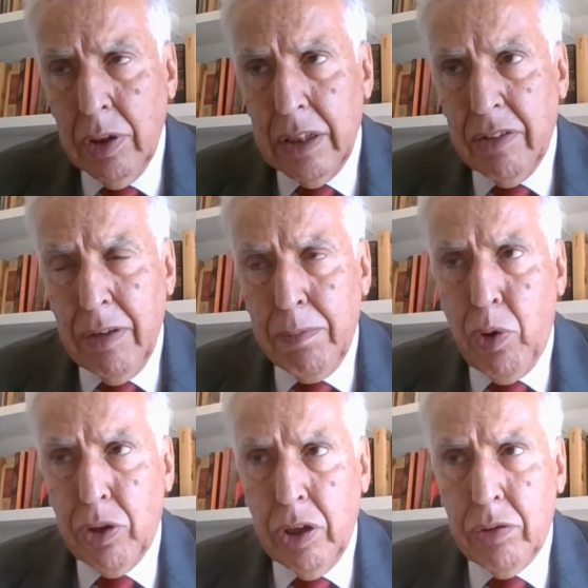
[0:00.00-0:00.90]
it is
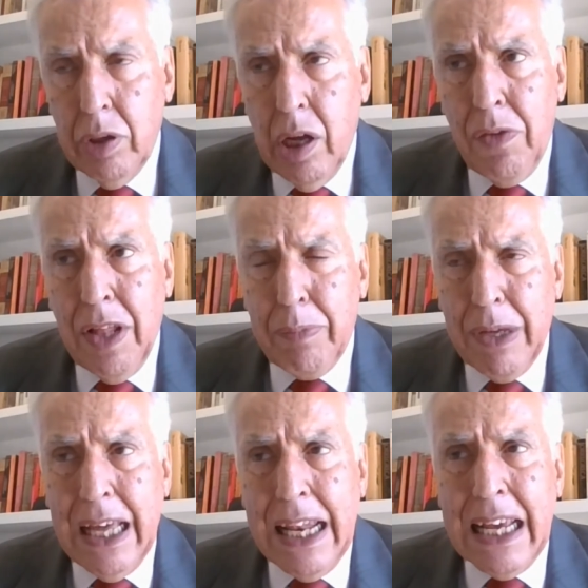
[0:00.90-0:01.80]
important to know that
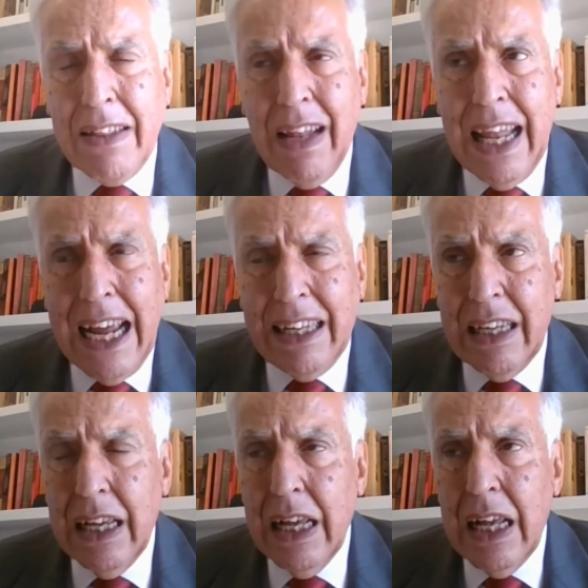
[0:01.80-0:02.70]
beginning in the late
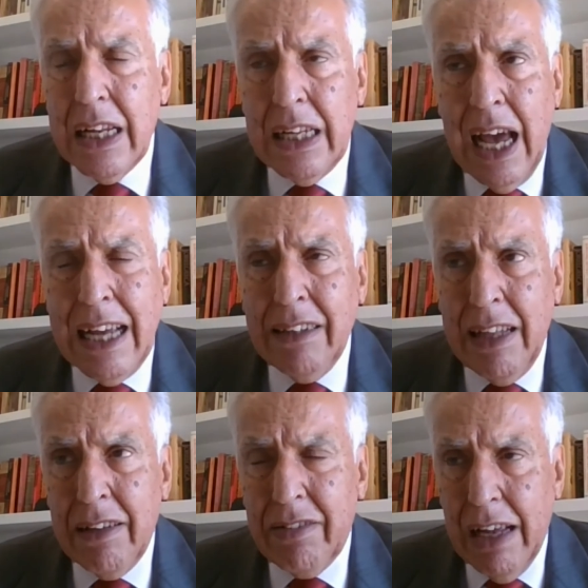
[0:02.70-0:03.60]

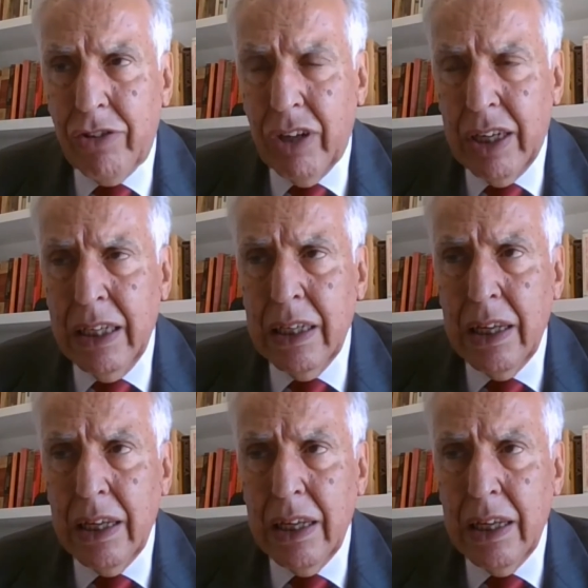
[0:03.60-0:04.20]
19th century,